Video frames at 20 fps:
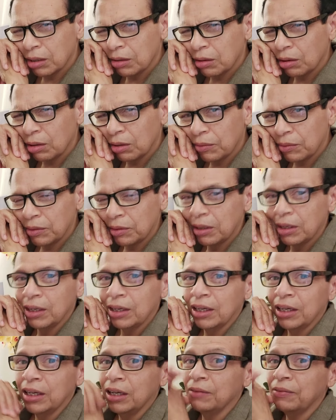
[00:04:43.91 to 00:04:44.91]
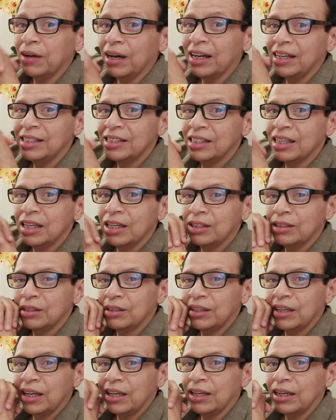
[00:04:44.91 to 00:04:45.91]
all over if i say to
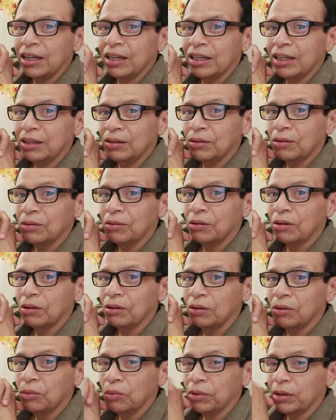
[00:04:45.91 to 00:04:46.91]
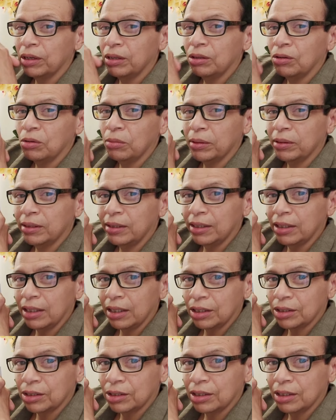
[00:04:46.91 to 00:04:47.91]
the ai what i know about the
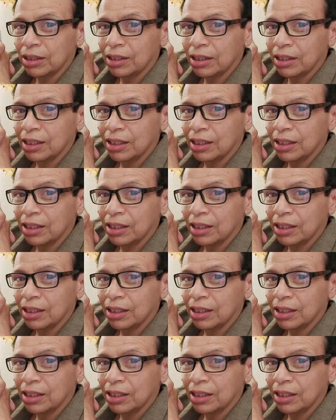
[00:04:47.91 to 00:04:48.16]
election